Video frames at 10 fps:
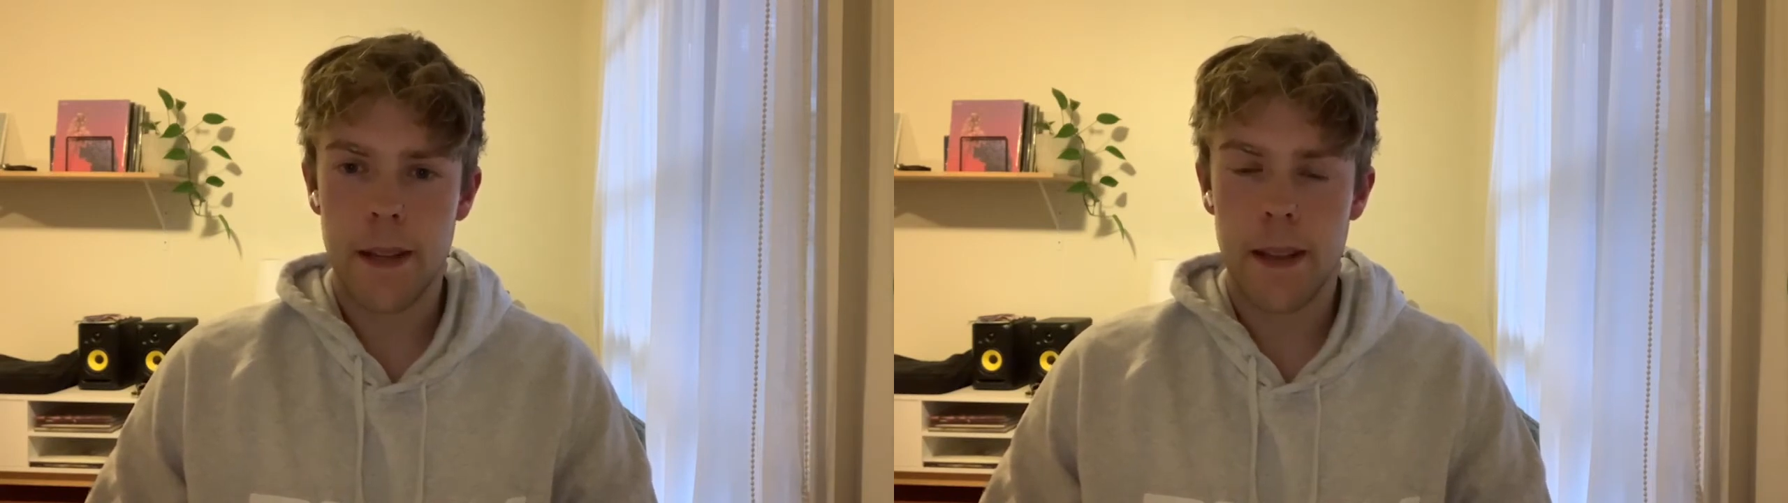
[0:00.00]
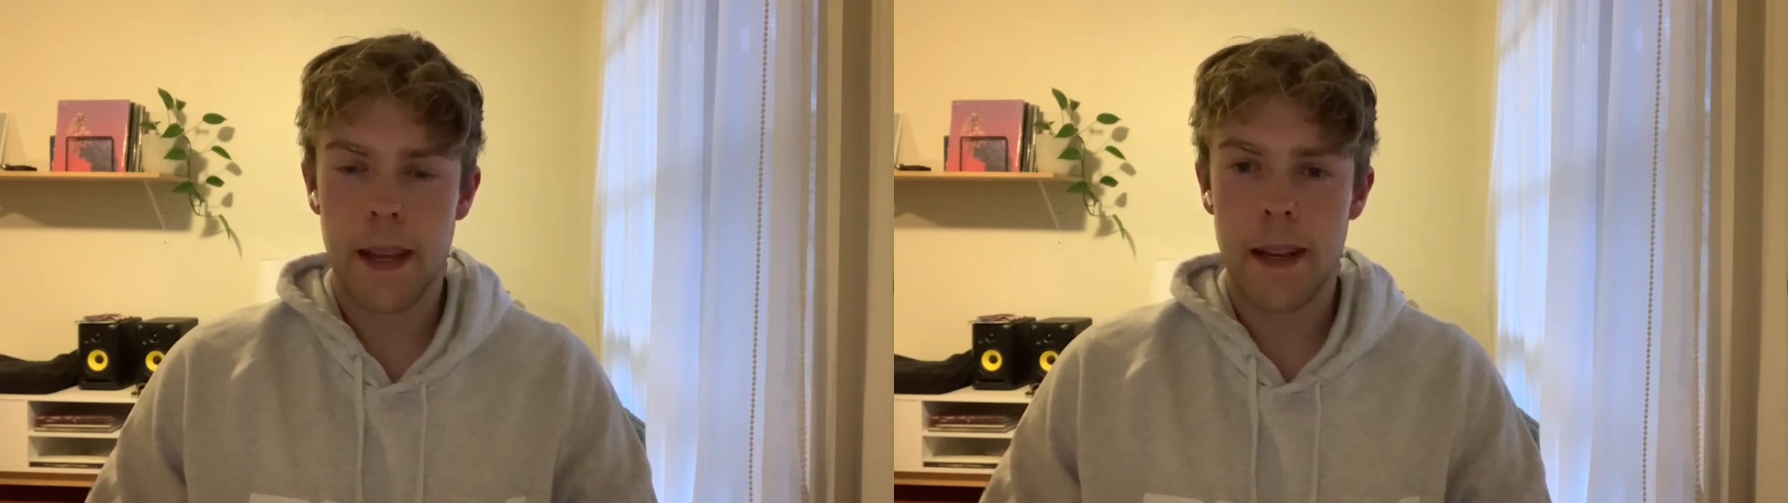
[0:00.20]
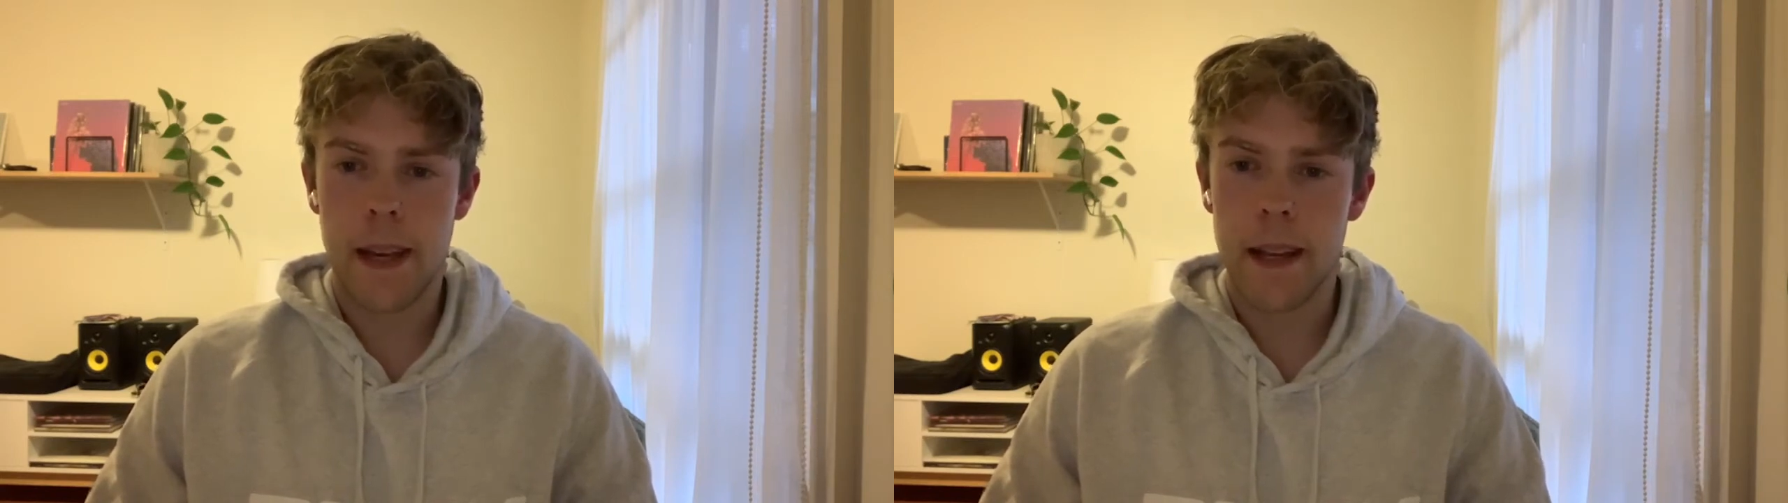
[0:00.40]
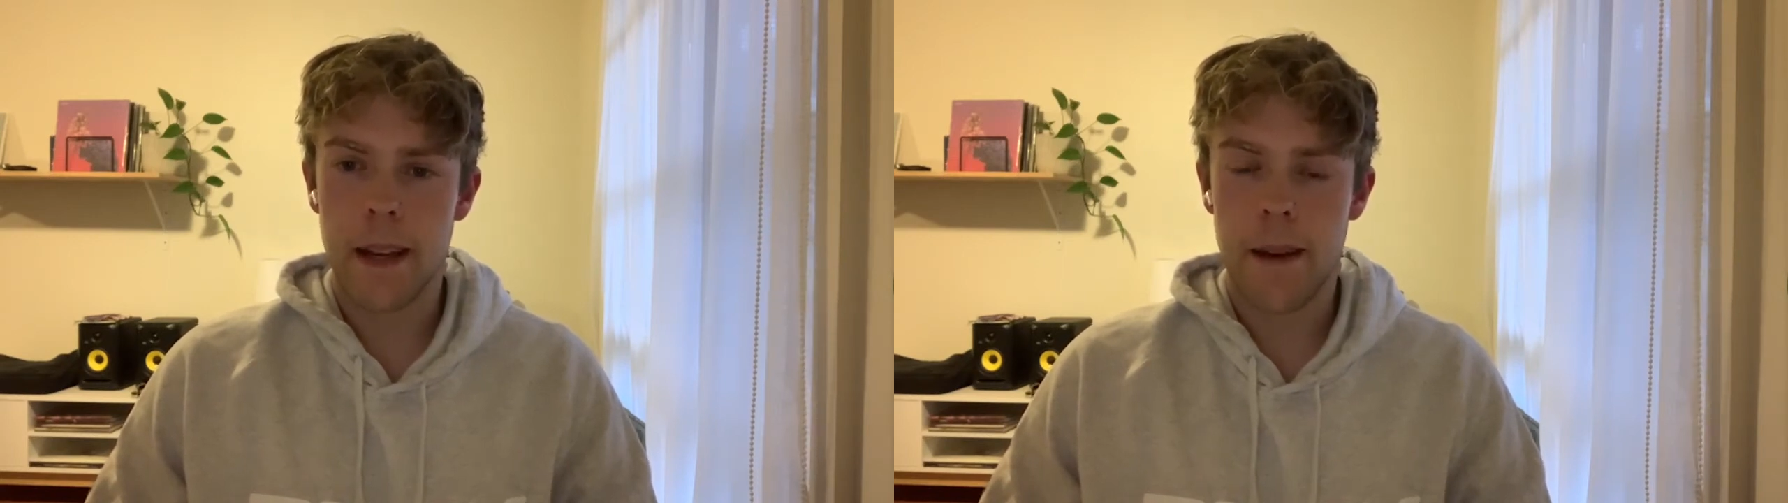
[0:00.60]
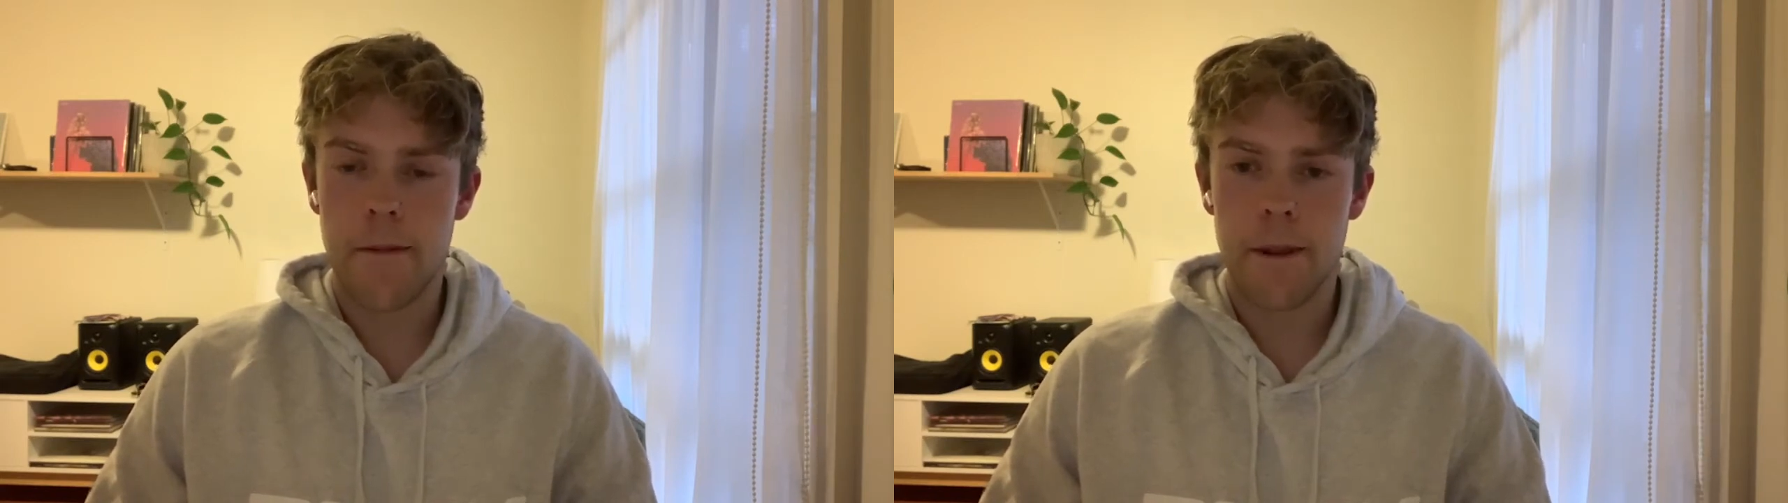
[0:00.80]
that they need
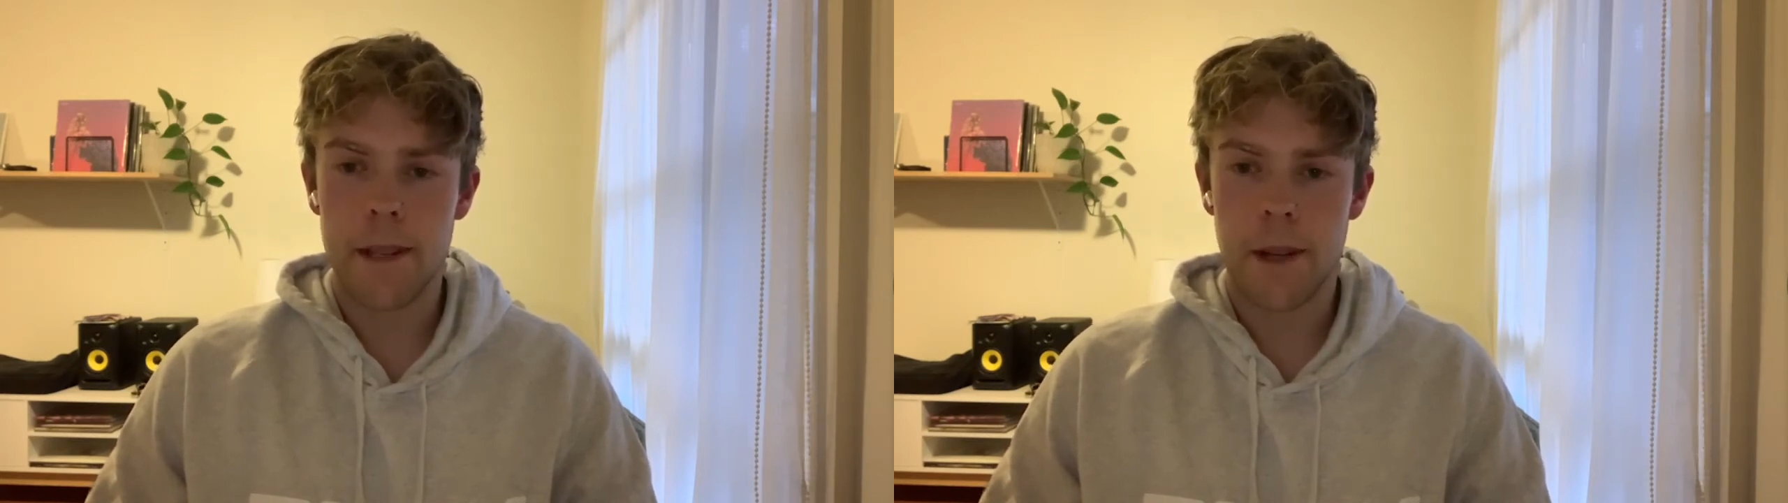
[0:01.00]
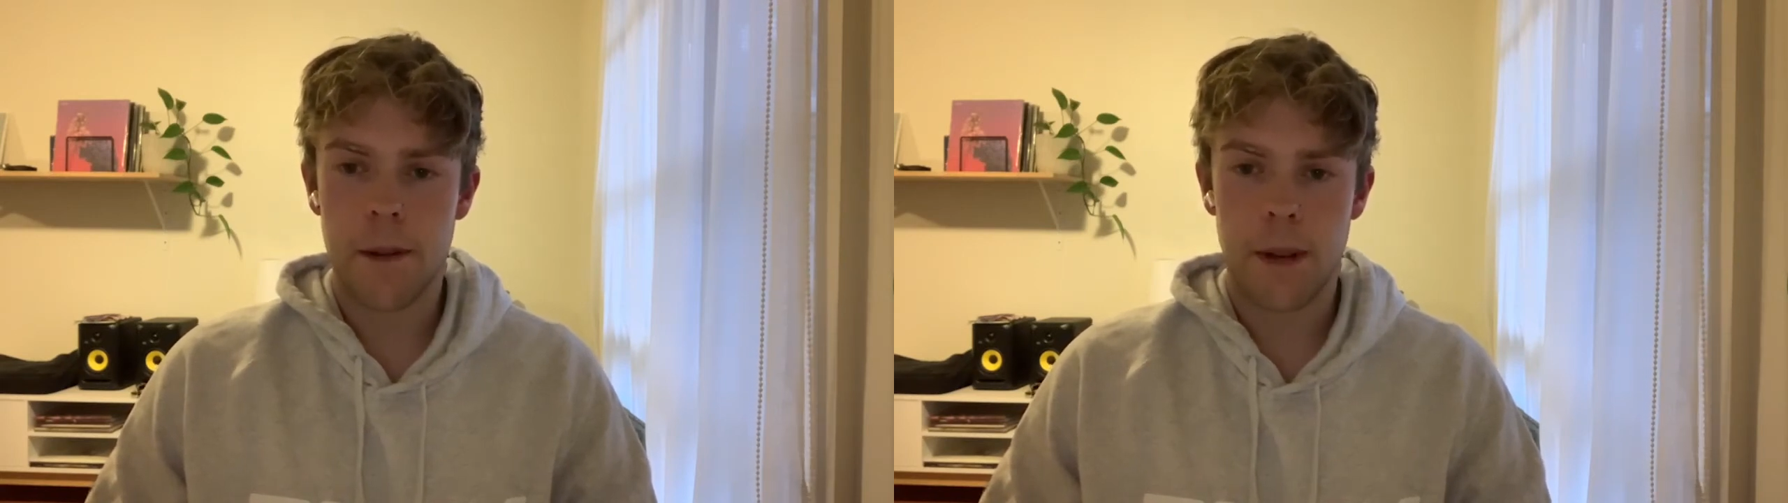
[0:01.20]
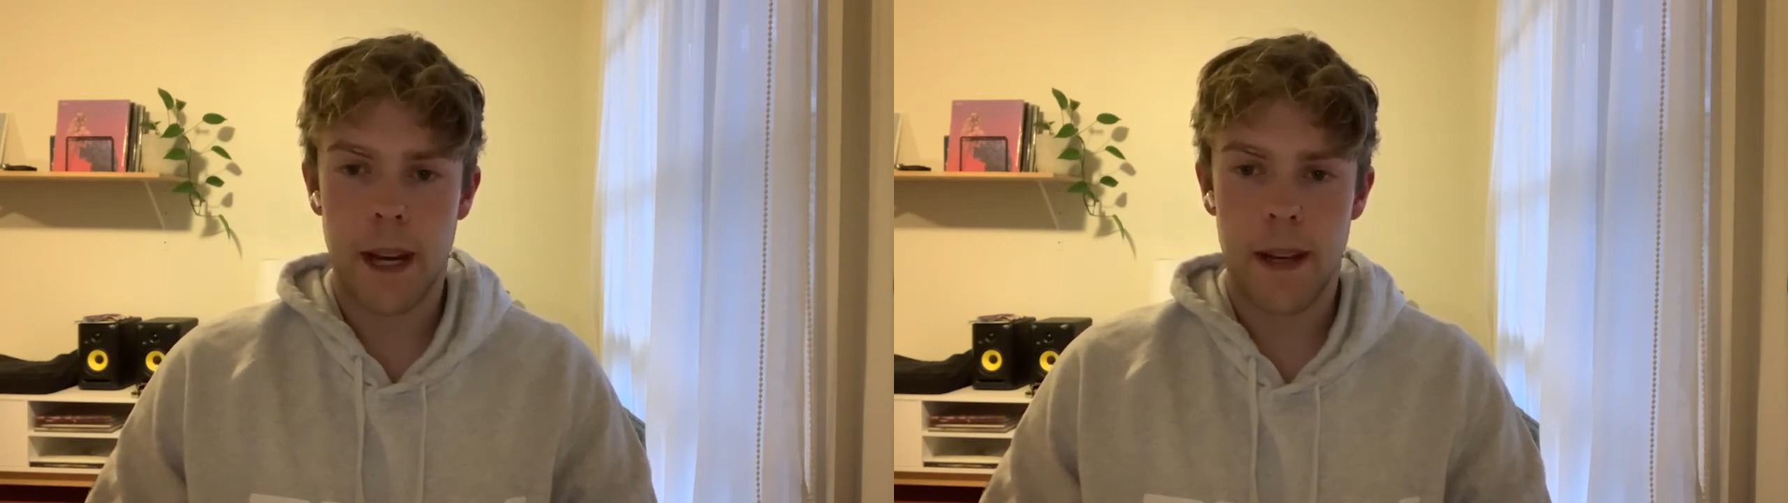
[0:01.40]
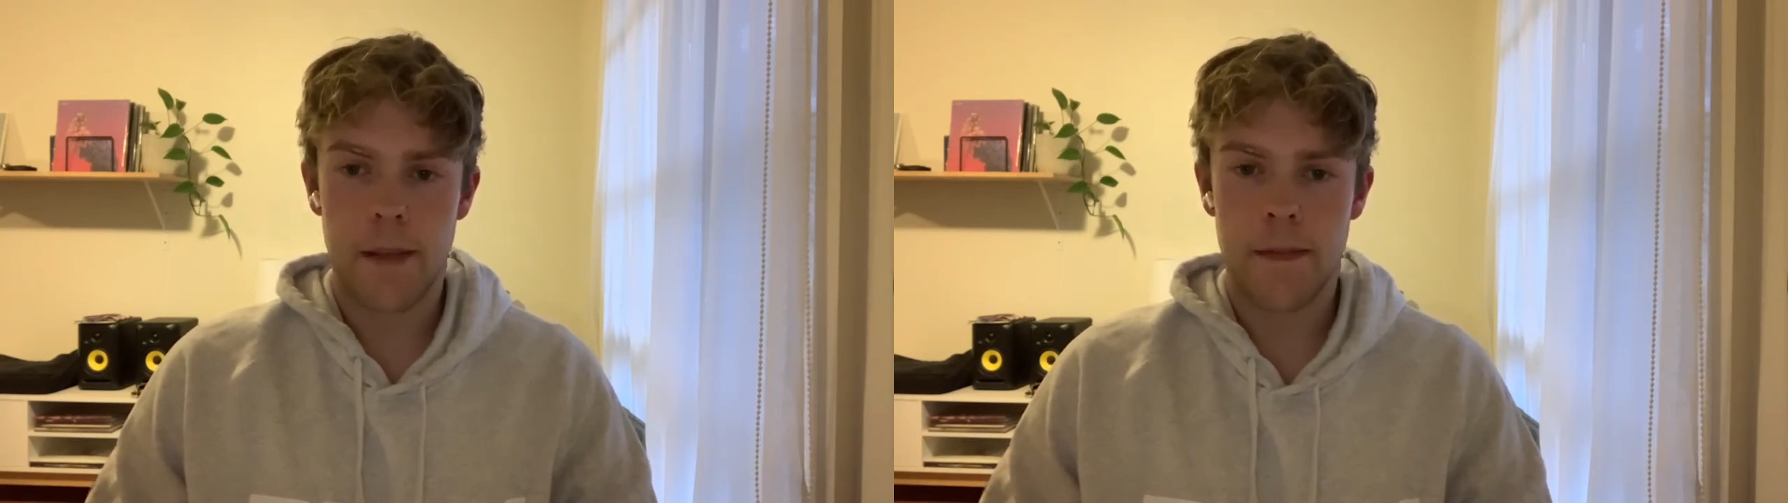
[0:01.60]
every single day.